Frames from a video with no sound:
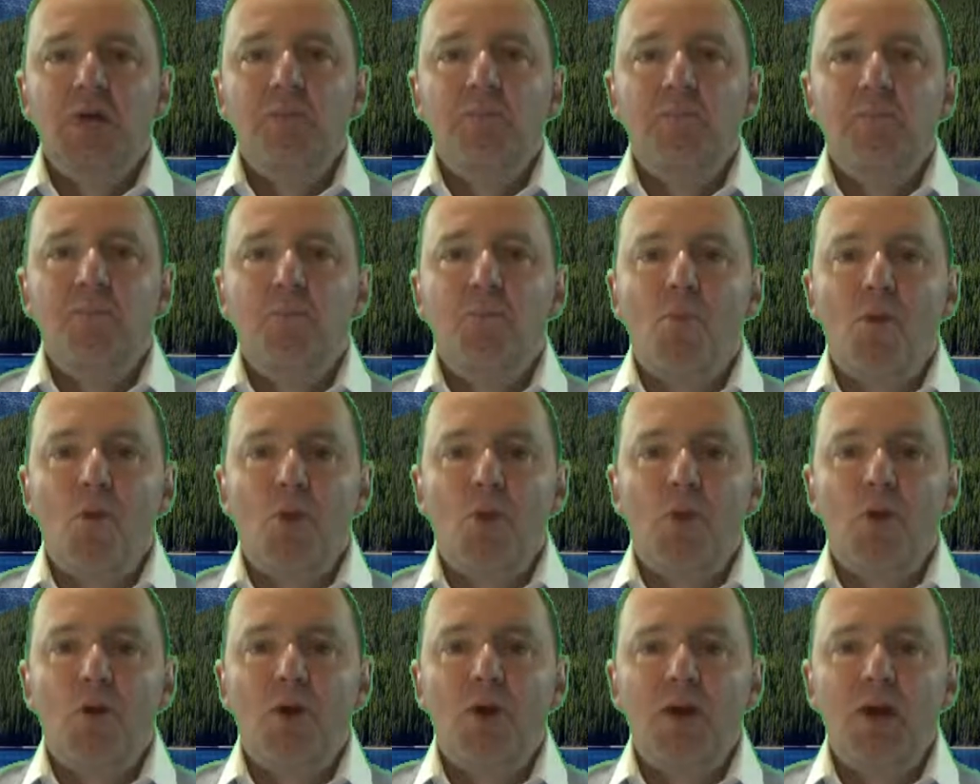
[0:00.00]

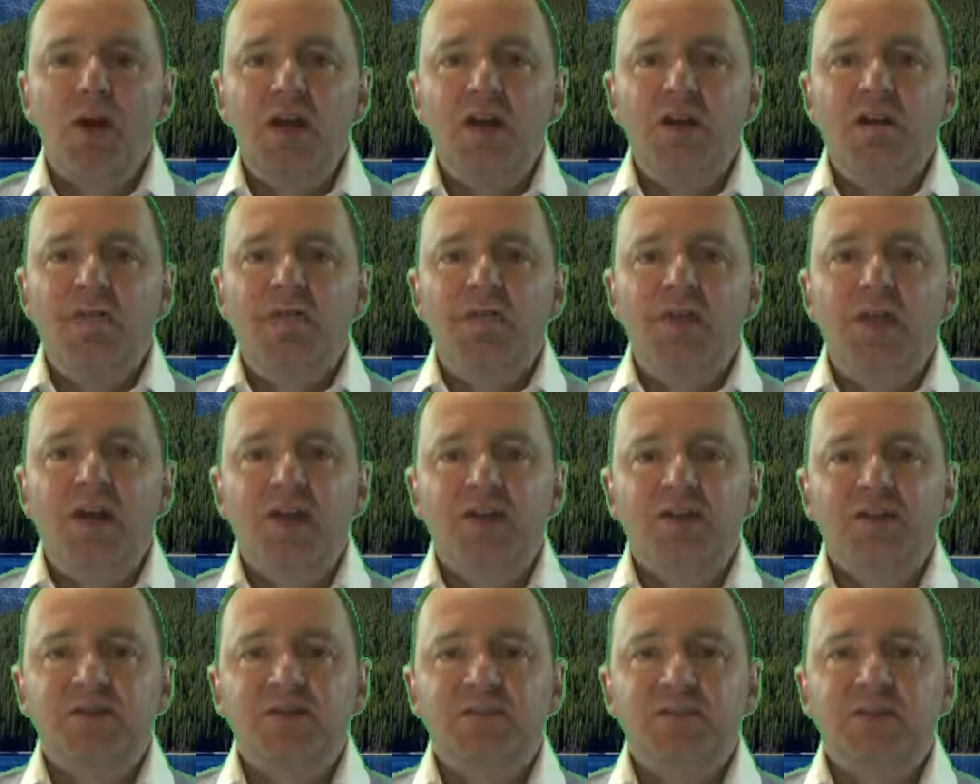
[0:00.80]
more
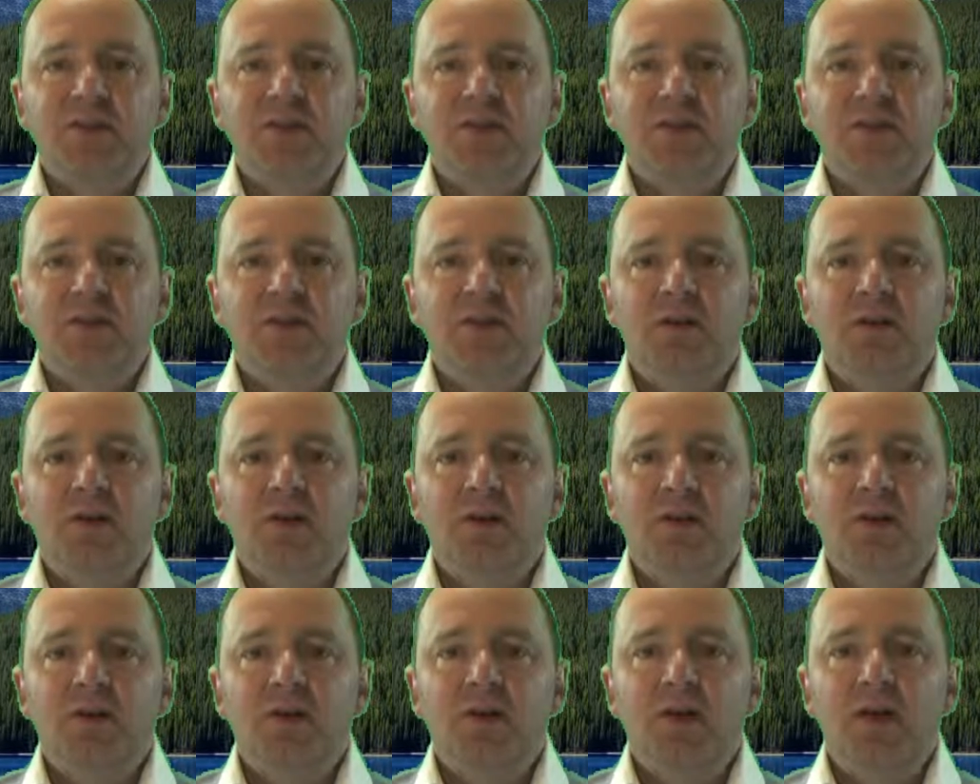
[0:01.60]
advancement
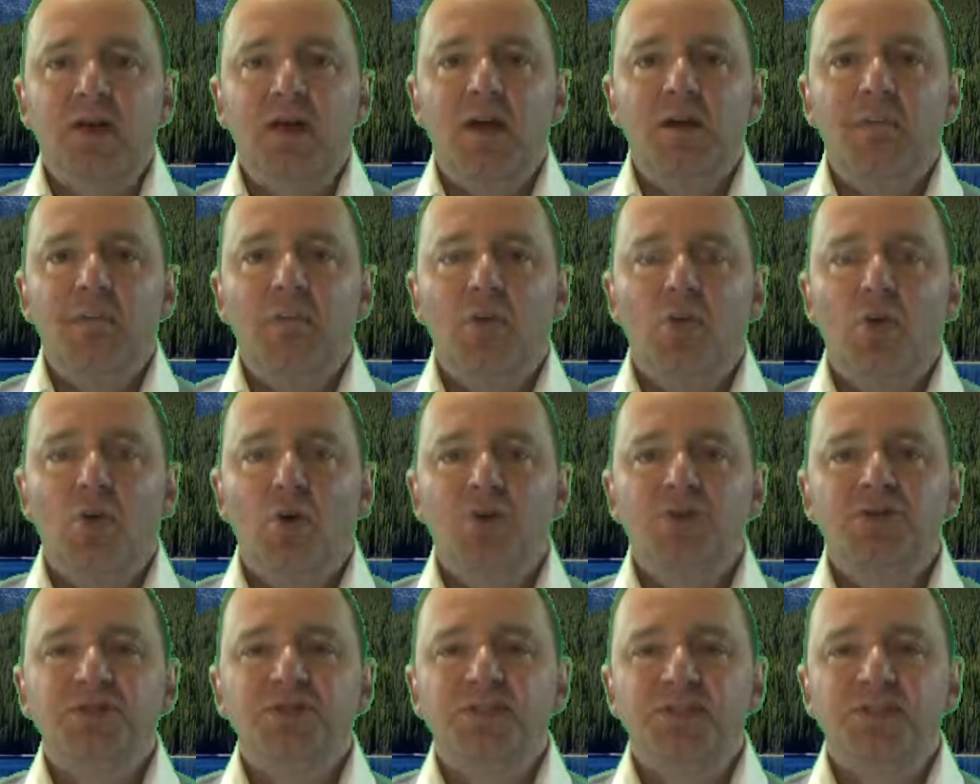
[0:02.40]
and
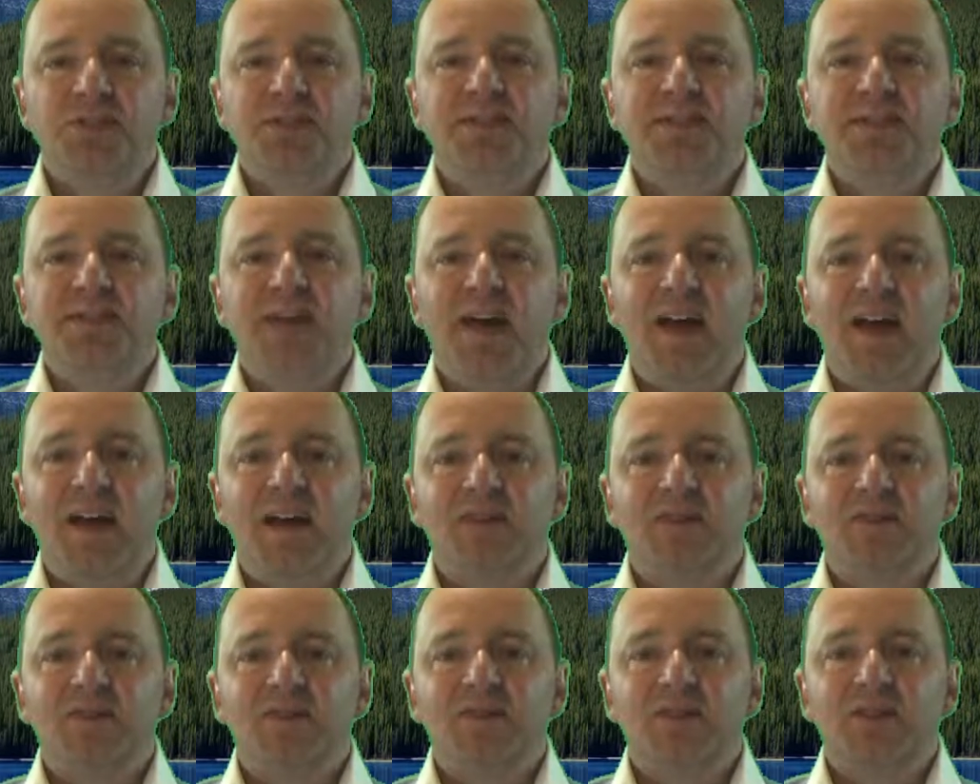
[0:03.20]
more
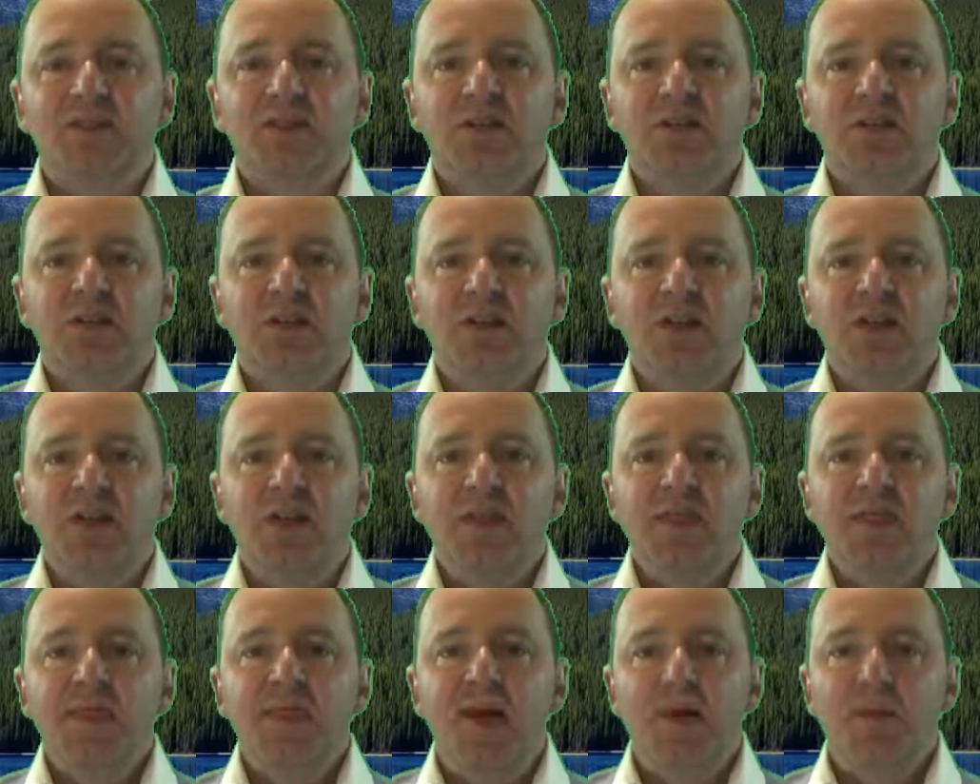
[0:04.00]
success
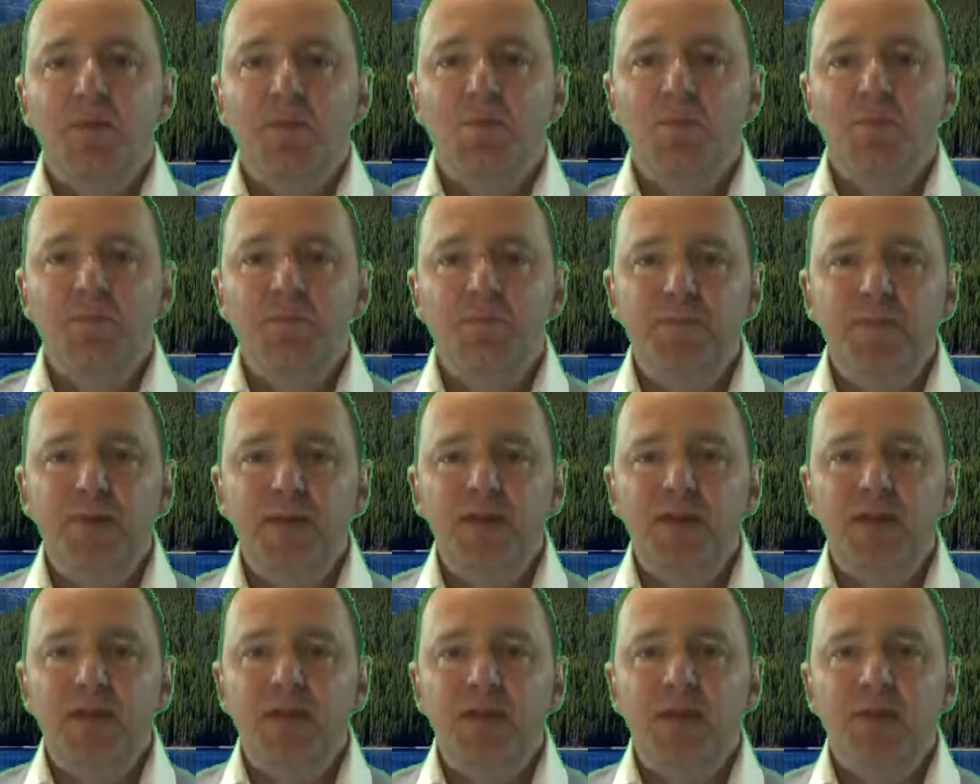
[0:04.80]
that would
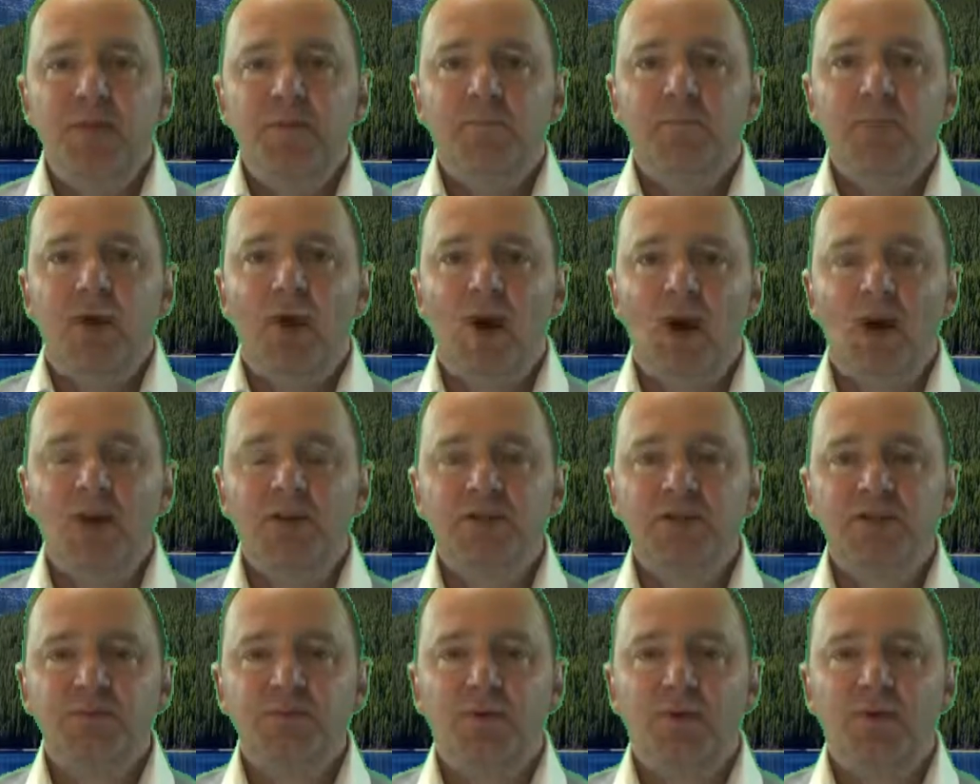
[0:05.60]
be
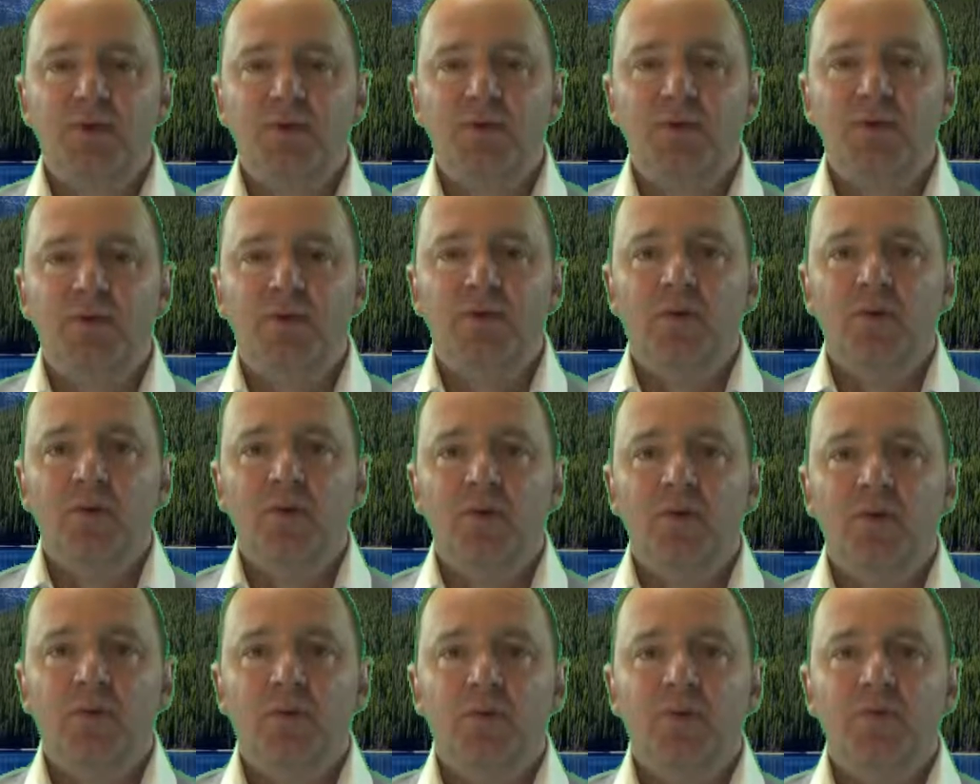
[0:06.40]
possible
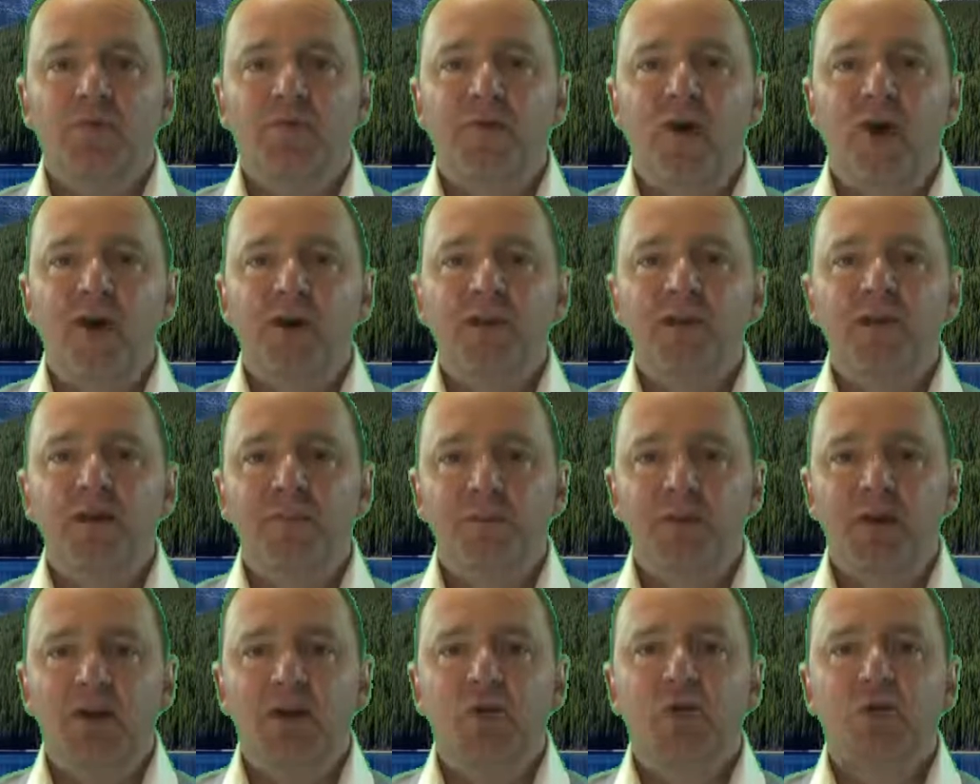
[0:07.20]
through finding a
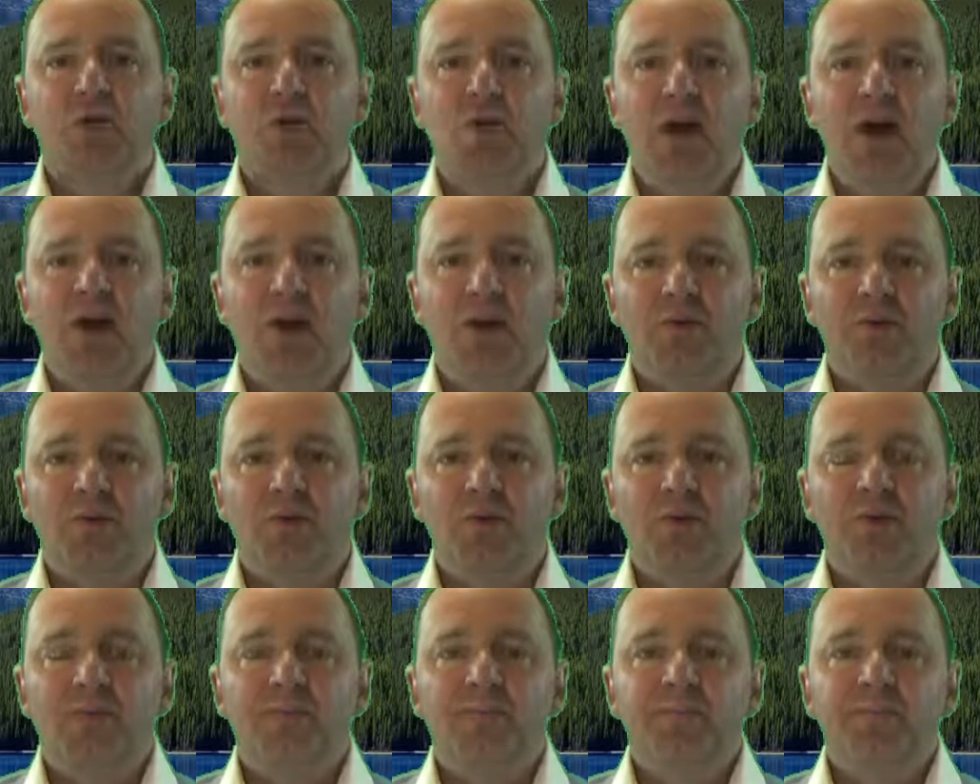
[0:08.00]
middle ground,